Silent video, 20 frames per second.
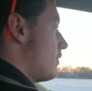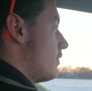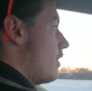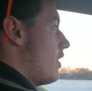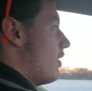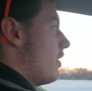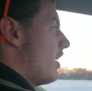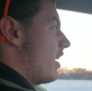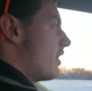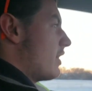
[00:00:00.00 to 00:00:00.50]

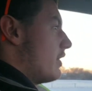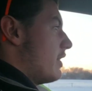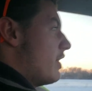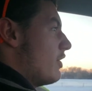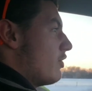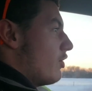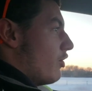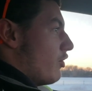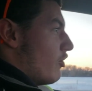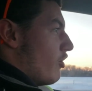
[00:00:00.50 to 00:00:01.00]
not like the
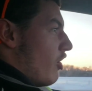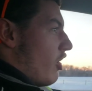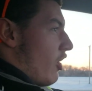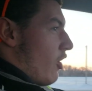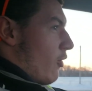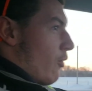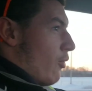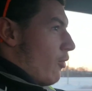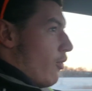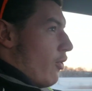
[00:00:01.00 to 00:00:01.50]
diesel's a
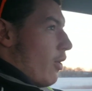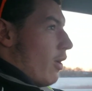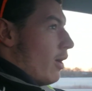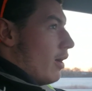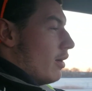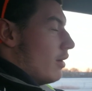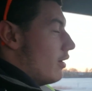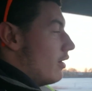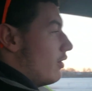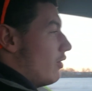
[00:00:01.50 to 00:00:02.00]
whole
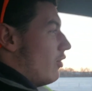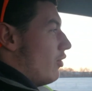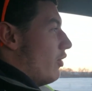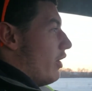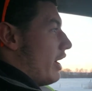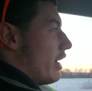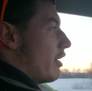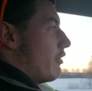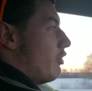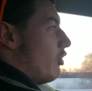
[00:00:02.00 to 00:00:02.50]

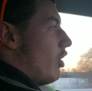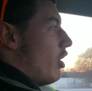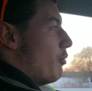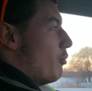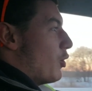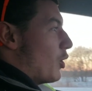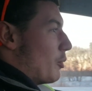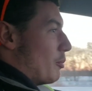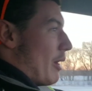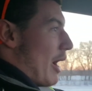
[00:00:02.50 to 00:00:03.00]
heck of a lot
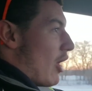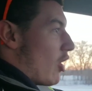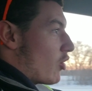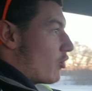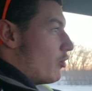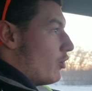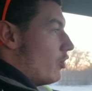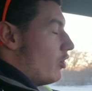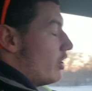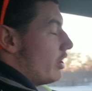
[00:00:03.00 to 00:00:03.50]
more
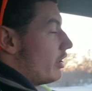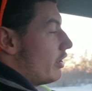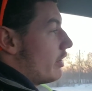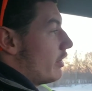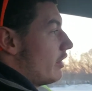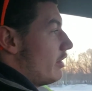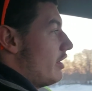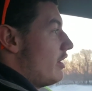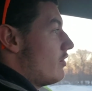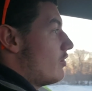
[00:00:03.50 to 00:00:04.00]
powerful.
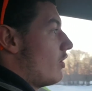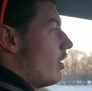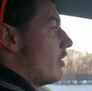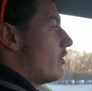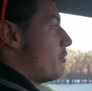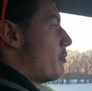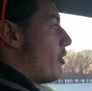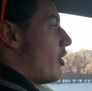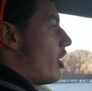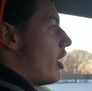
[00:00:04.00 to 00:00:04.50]
Diesel
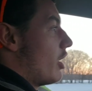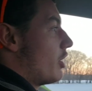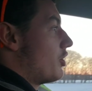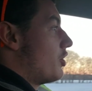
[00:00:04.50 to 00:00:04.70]
has about